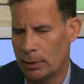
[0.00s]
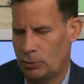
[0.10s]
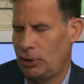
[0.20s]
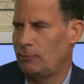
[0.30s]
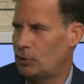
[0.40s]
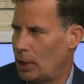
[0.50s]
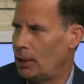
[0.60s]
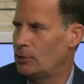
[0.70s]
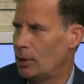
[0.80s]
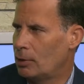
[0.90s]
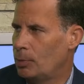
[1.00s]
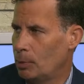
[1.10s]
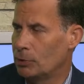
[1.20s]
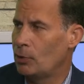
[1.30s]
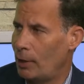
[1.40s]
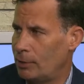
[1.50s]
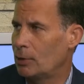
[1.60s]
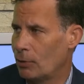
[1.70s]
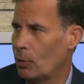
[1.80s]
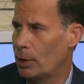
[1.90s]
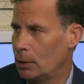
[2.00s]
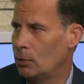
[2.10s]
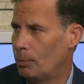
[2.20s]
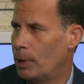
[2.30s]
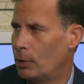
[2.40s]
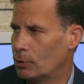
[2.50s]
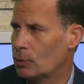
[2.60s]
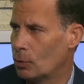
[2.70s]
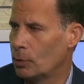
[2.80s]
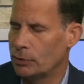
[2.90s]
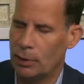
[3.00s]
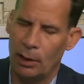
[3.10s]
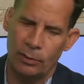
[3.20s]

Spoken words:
chief judge and people do have the authority to impose rules.